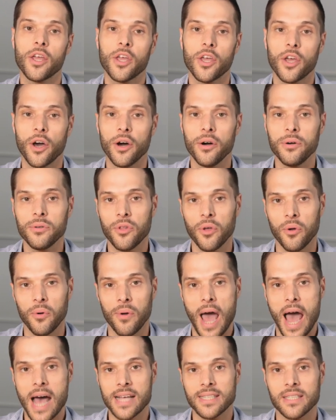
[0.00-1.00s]
Go to
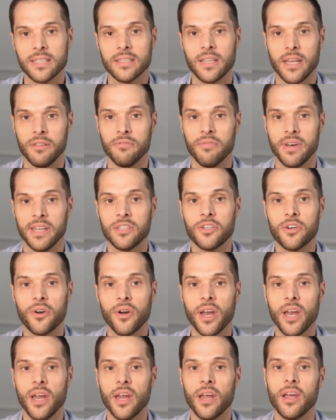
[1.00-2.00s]
Asset
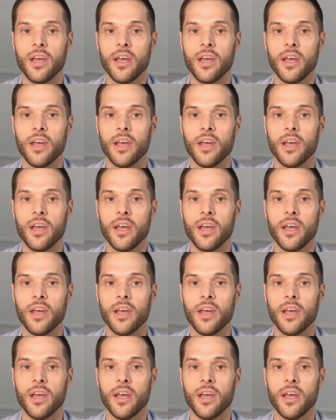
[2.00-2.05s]
Inventory